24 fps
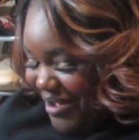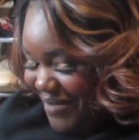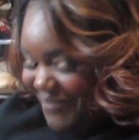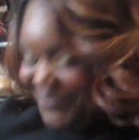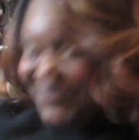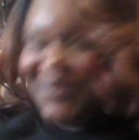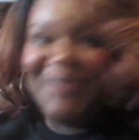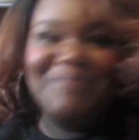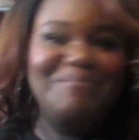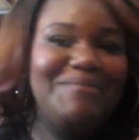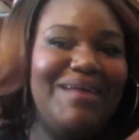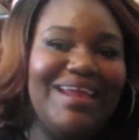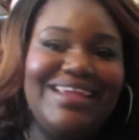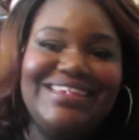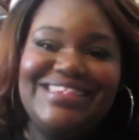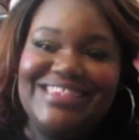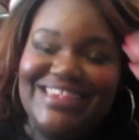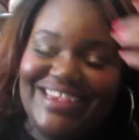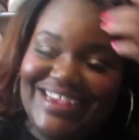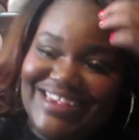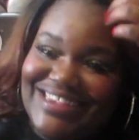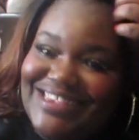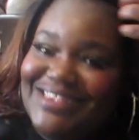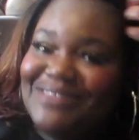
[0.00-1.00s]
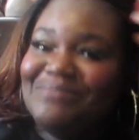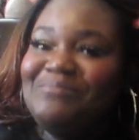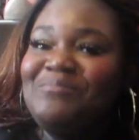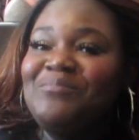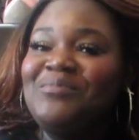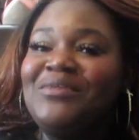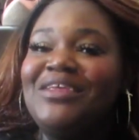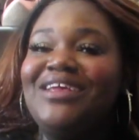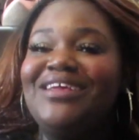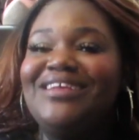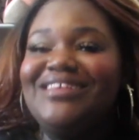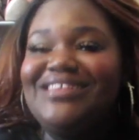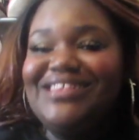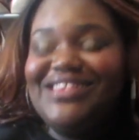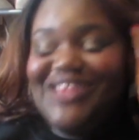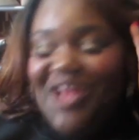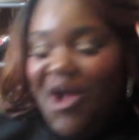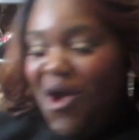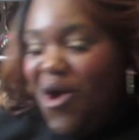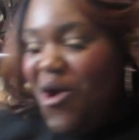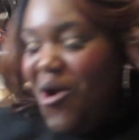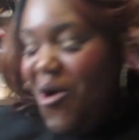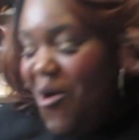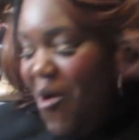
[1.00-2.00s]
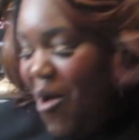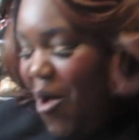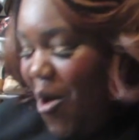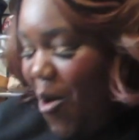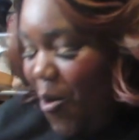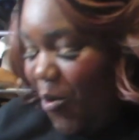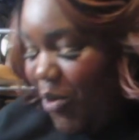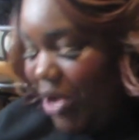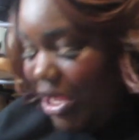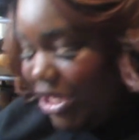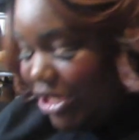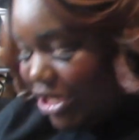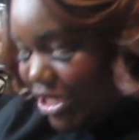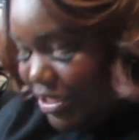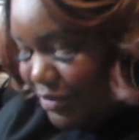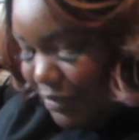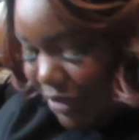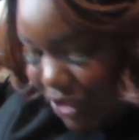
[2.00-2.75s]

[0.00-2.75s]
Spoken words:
from Macy's. So we just